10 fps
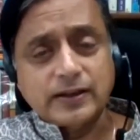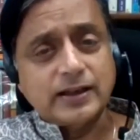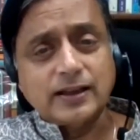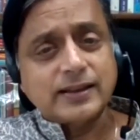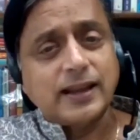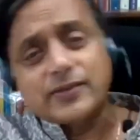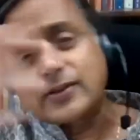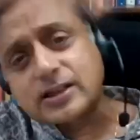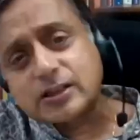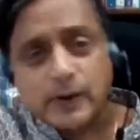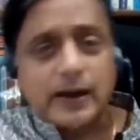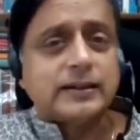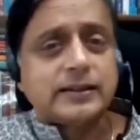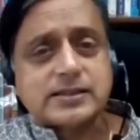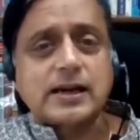They're not there. They're just pie
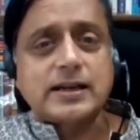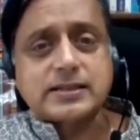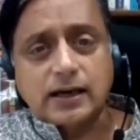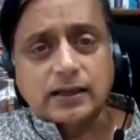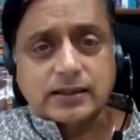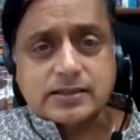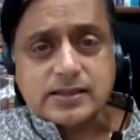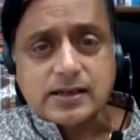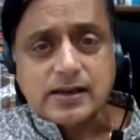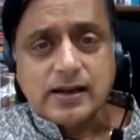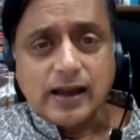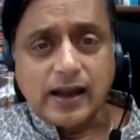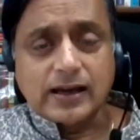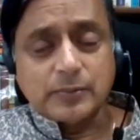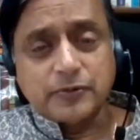in the sky targets.
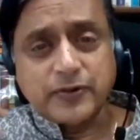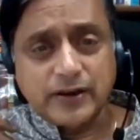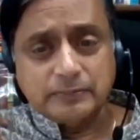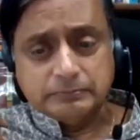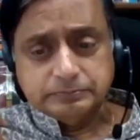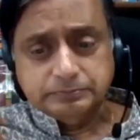And I'm afraid